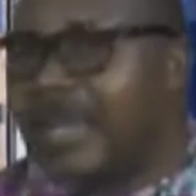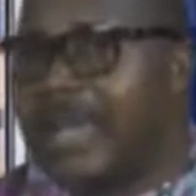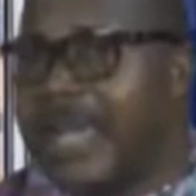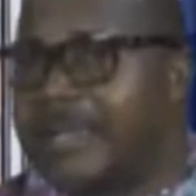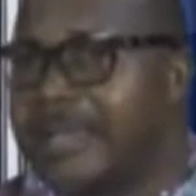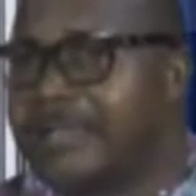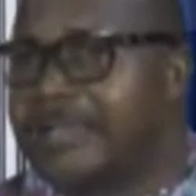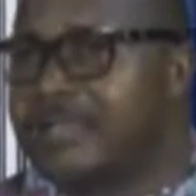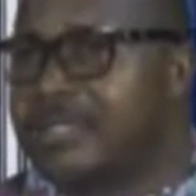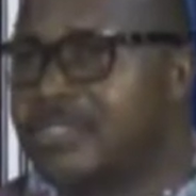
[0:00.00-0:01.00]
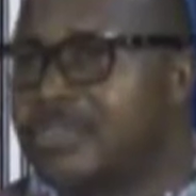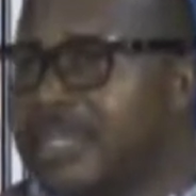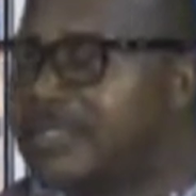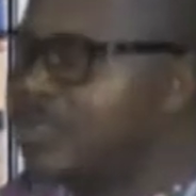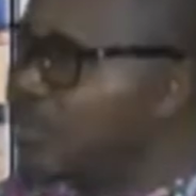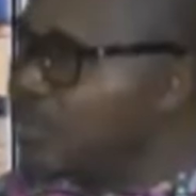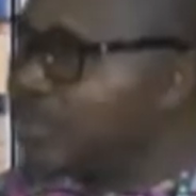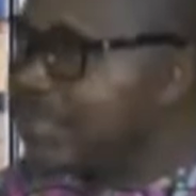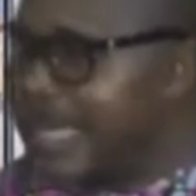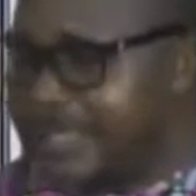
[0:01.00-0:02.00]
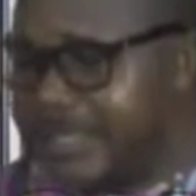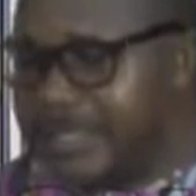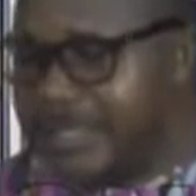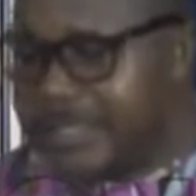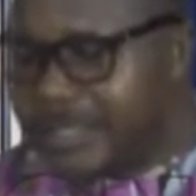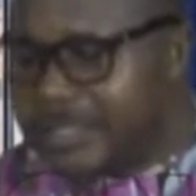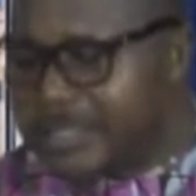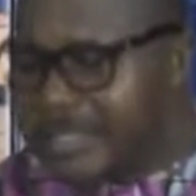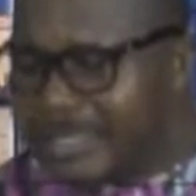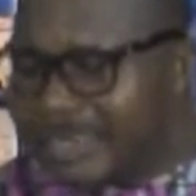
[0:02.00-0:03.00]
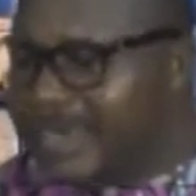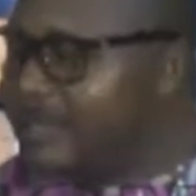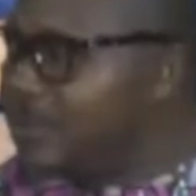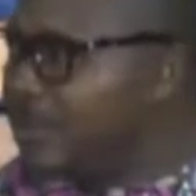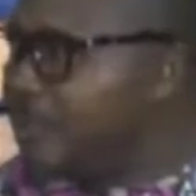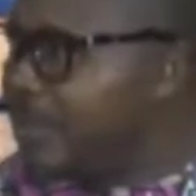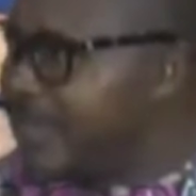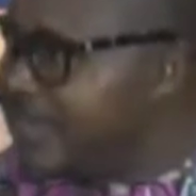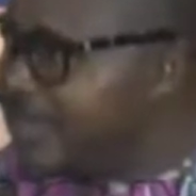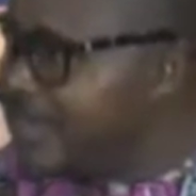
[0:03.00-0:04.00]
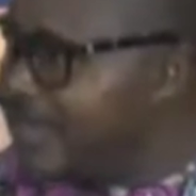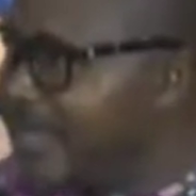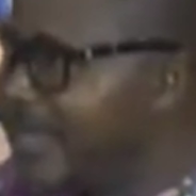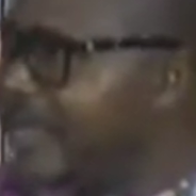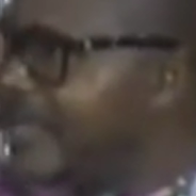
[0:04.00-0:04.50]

And then the strategy was that there is a ground component and then